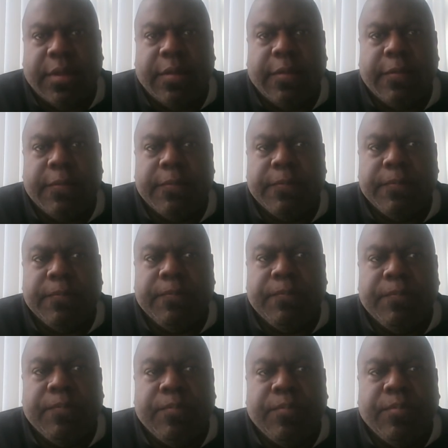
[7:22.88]

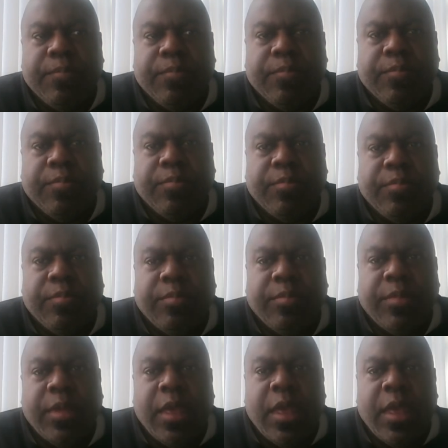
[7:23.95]
(no one is talking)